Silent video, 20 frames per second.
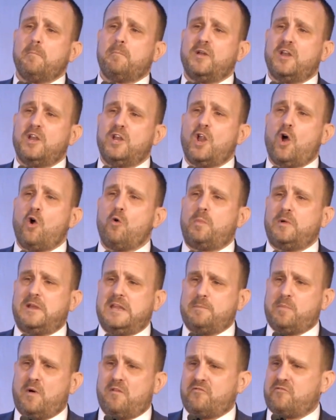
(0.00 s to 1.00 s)
but
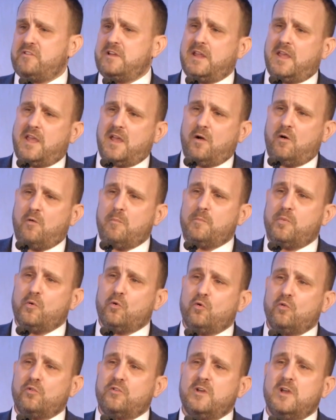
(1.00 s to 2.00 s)
nobody bothering to get on
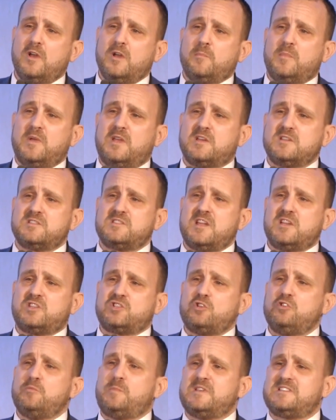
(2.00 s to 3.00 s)
board because they're
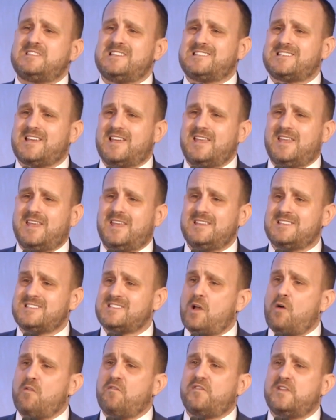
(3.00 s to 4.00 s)
too busy taking
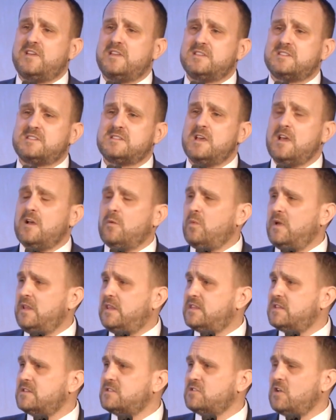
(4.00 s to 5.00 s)
selfies
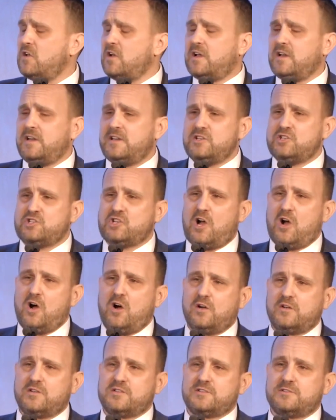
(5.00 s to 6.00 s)
with circling
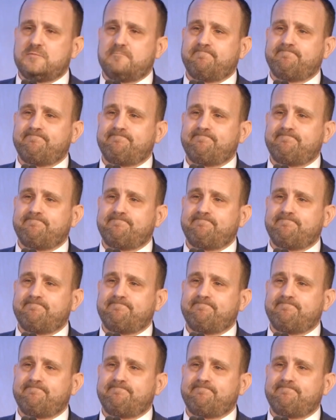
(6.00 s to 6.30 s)
sharks.